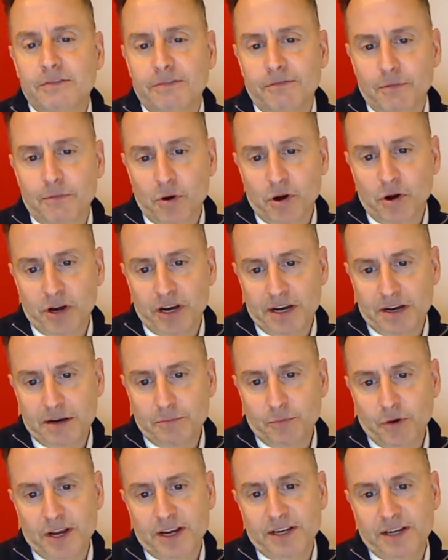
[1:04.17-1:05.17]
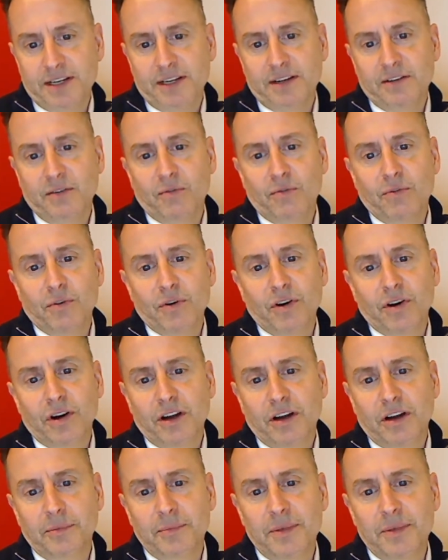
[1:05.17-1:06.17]
for marketing and branding, or
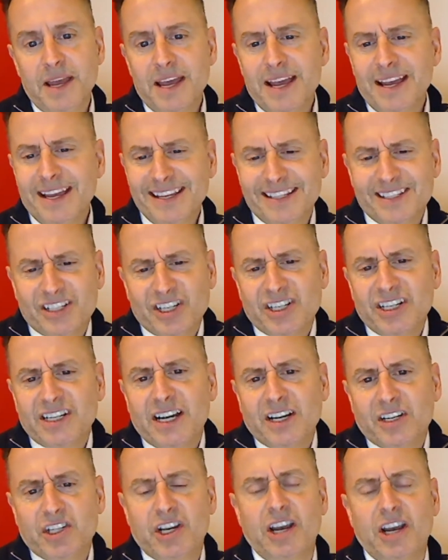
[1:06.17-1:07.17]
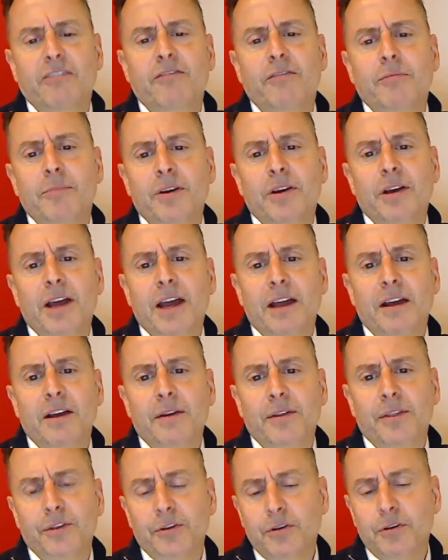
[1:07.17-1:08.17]
it's just a gut check from
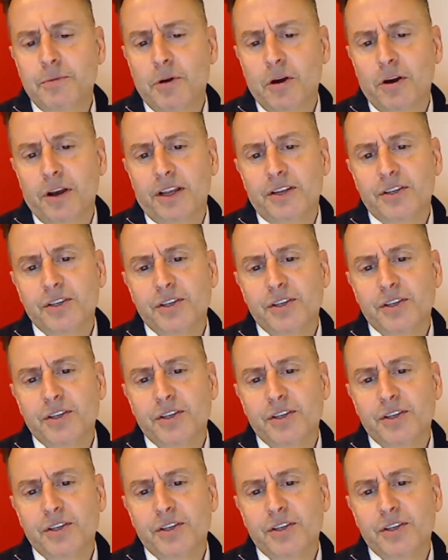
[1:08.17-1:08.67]
a third party.